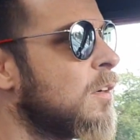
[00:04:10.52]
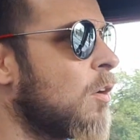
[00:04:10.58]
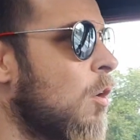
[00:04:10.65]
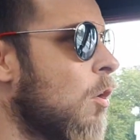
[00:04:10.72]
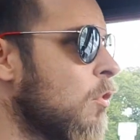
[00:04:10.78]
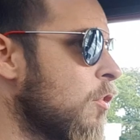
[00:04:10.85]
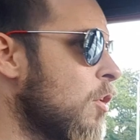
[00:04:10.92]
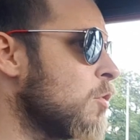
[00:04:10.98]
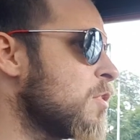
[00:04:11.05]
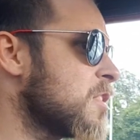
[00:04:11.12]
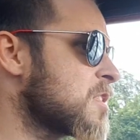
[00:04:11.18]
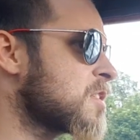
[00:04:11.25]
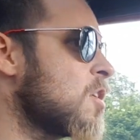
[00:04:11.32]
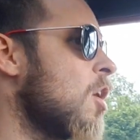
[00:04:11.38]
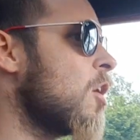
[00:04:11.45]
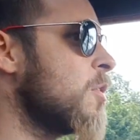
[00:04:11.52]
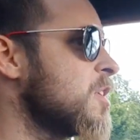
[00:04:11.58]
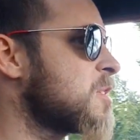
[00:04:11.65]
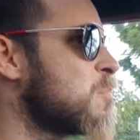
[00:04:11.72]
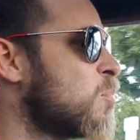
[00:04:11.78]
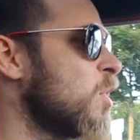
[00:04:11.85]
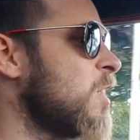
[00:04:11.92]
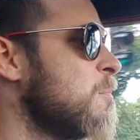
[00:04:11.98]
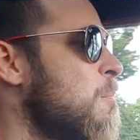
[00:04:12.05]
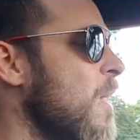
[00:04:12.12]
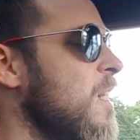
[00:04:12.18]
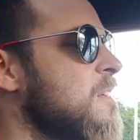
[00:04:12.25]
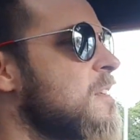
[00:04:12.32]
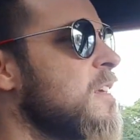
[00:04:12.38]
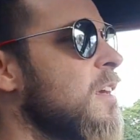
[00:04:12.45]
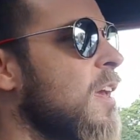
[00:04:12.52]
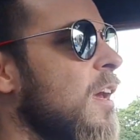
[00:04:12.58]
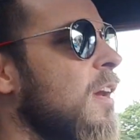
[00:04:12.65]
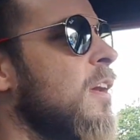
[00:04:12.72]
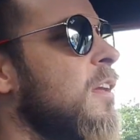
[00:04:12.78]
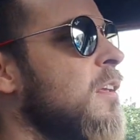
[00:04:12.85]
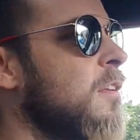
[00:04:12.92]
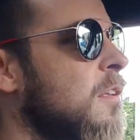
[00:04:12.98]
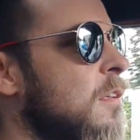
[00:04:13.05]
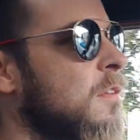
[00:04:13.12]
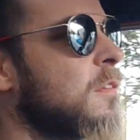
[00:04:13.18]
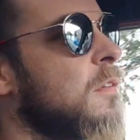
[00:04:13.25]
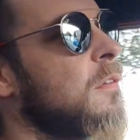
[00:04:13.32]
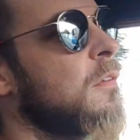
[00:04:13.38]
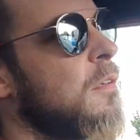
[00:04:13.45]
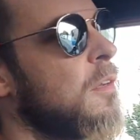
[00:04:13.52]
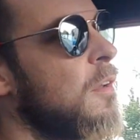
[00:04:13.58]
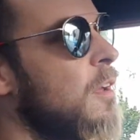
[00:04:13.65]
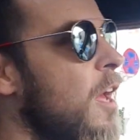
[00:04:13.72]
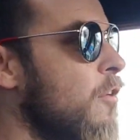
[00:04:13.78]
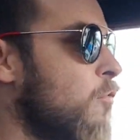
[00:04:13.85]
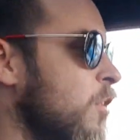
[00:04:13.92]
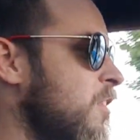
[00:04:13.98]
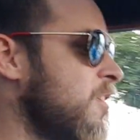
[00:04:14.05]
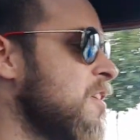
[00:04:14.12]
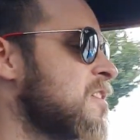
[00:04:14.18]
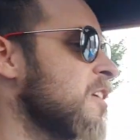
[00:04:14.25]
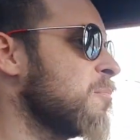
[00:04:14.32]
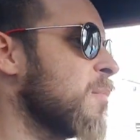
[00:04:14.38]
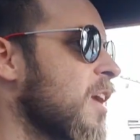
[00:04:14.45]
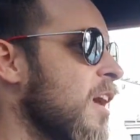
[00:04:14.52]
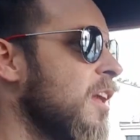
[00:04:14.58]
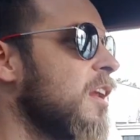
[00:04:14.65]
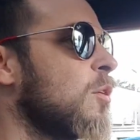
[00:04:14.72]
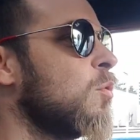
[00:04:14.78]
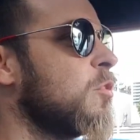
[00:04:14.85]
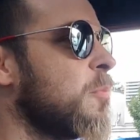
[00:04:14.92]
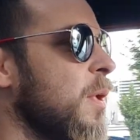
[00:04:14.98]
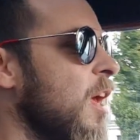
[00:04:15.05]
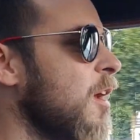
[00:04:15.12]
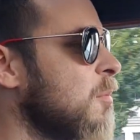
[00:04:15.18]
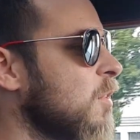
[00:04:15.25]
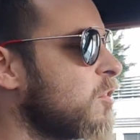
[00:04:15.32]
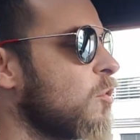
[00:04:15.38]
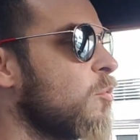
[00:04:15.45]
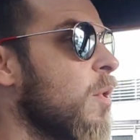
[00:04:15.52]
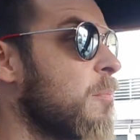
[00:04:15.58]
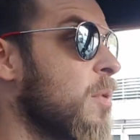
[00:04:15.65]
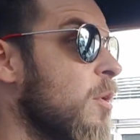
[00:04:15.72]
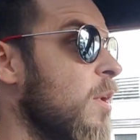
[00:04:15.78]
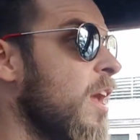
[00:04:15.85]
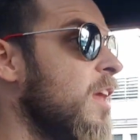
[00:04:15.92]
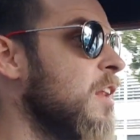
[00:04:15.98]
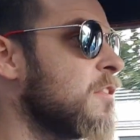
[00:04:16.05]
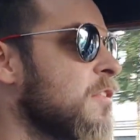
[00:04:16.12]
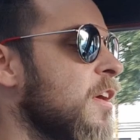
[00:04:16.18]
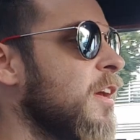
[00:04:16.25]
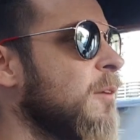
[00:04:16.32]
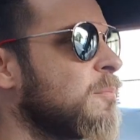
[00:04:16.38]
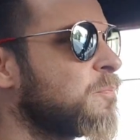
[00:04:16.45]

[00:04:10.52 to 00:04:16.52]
Although this car is pretty basic and every decent mechanic would be able to repair anything,